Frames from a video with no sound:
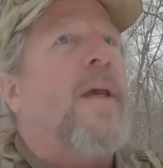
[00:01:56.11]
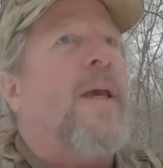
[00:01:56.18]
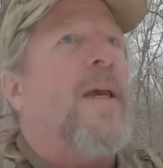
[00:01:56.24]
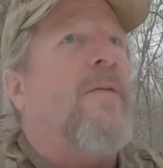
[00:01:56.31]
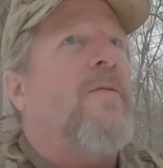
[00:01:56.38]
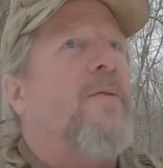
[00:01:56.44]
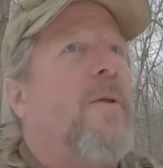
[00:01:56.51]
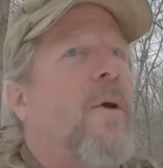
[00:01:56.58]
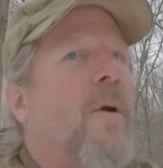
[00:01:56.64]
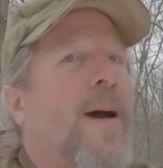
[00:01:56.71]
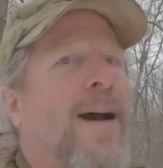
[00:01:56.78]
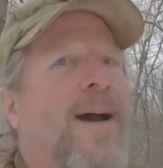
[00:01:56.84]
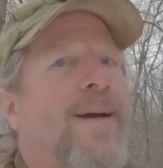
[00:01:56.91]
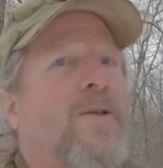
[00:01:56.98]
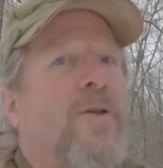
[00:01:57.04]
even though
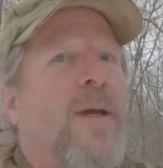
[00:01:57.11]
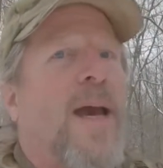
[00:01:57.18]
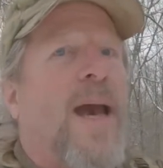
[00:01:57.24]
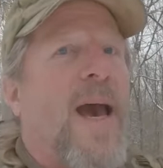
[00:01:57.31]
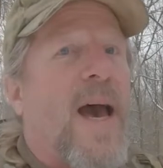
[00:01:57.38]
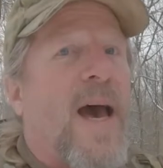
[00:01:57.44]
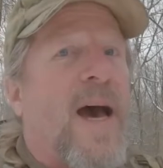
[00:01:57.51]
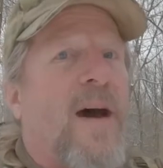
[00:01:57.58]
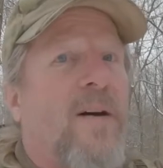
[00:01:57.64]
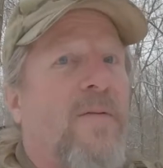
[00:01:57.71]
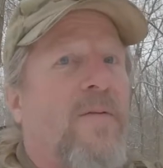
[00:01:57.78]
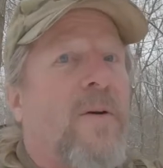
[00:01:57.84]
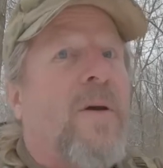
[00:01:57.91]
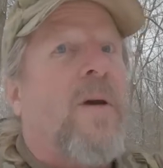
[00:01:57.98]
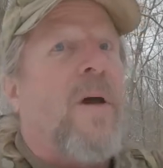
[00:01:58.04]
I actually
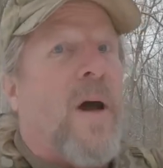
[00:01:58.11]
have